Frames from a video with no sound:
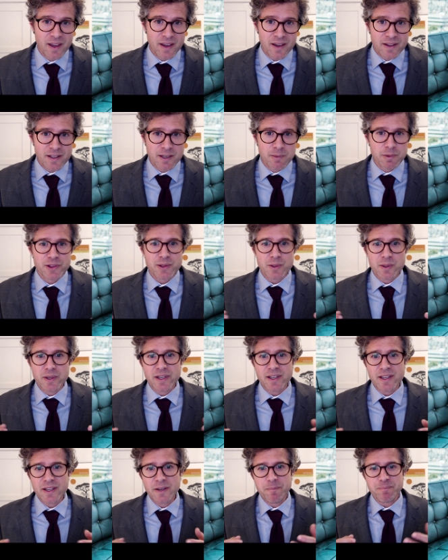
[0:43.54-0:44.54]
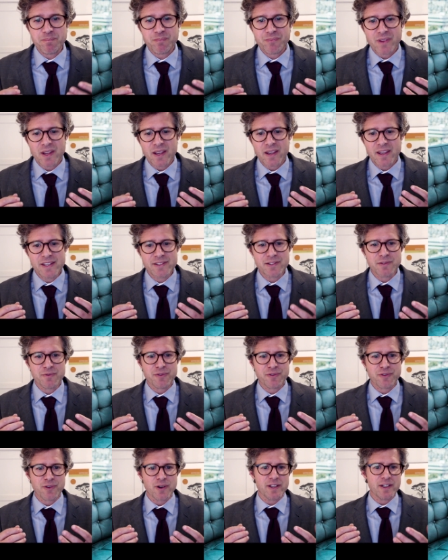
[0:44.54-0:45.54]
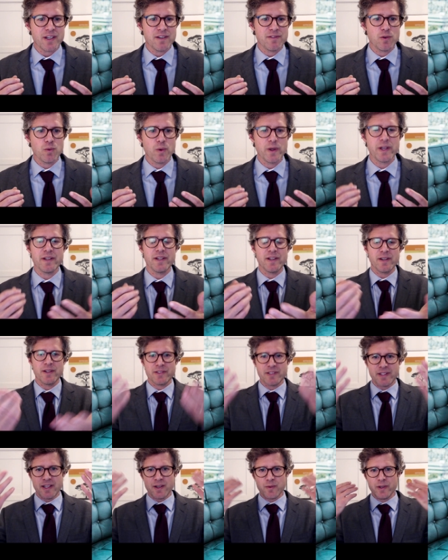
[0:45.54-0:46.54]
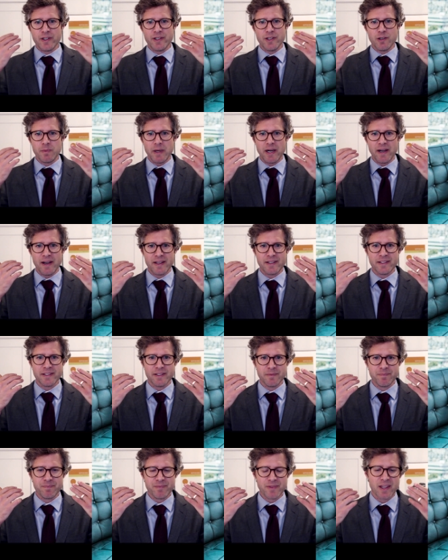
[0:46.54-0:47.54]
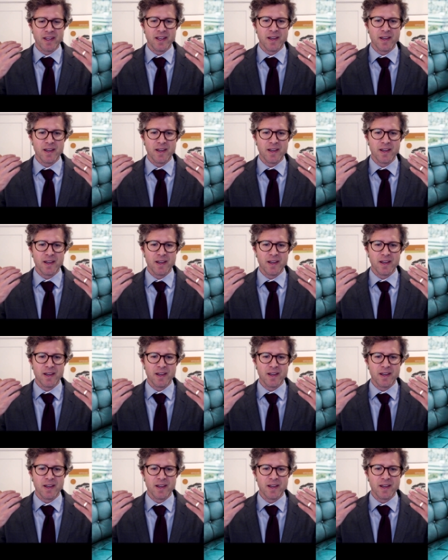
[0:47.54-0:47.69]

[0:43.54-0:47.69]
Number three, he's in front of a window. See that window behind him?